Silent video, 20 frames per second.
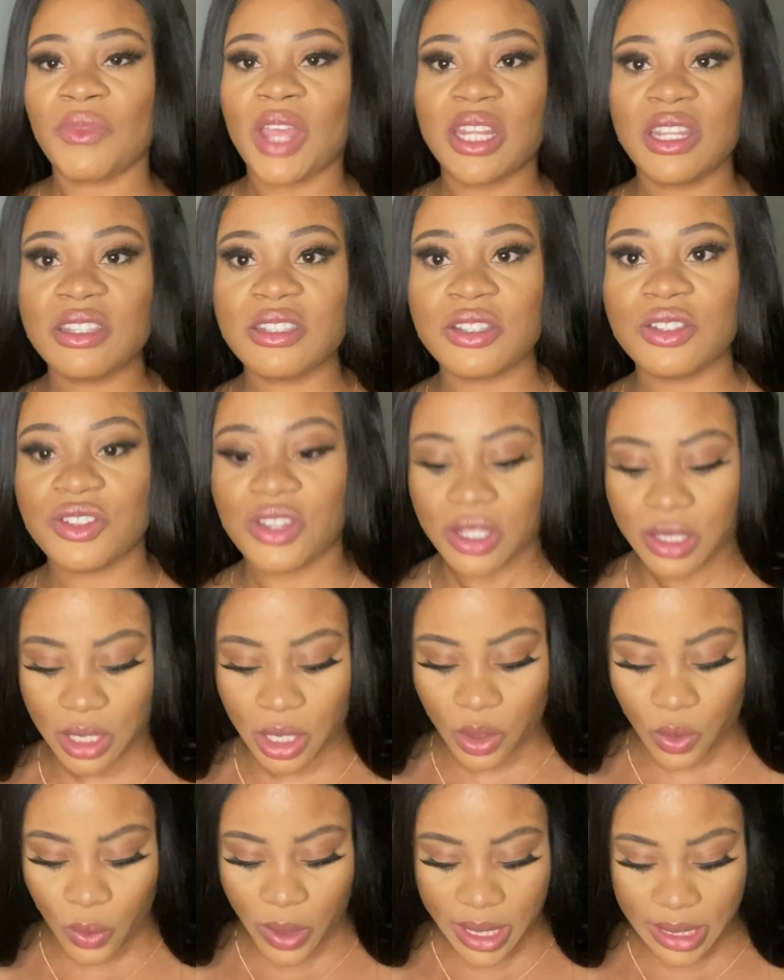this is just a
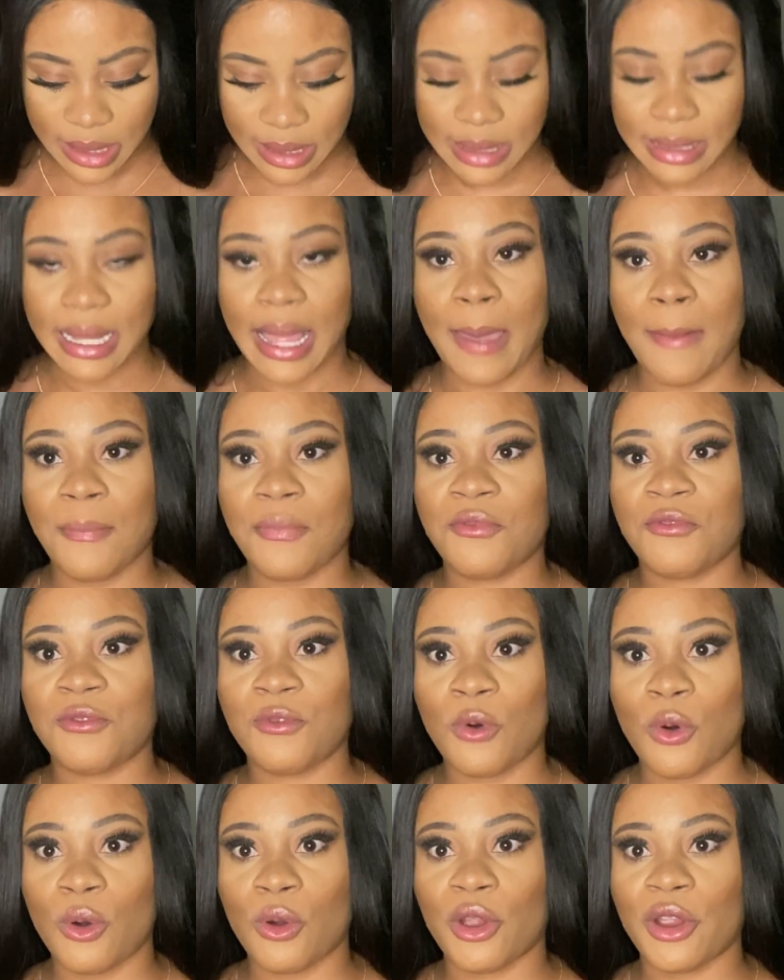quick step
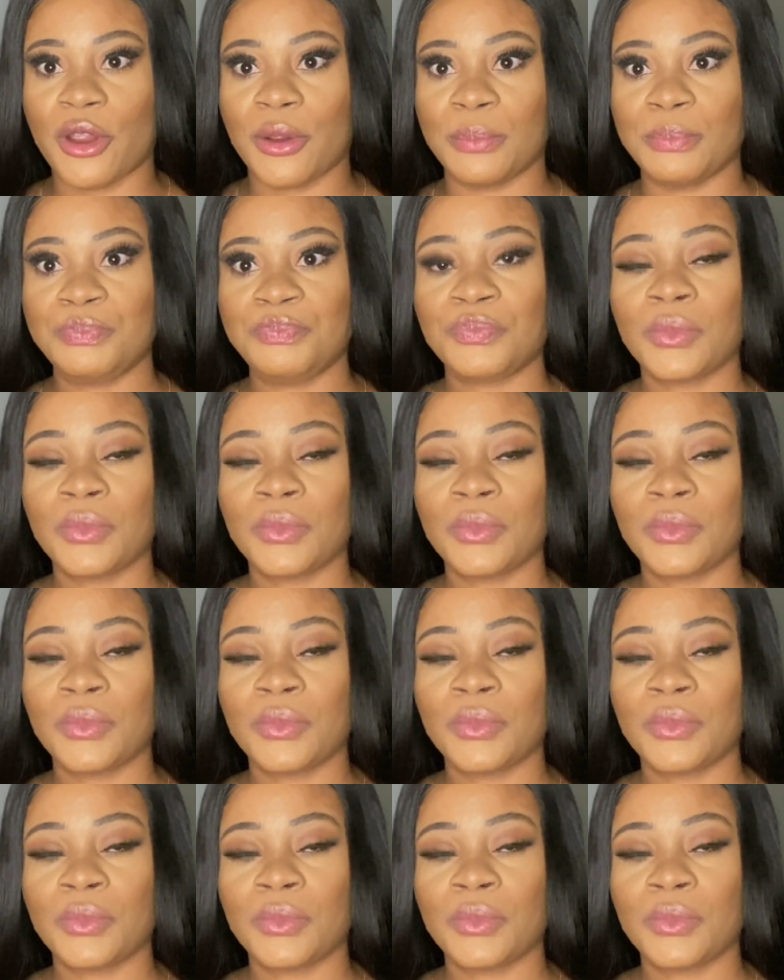for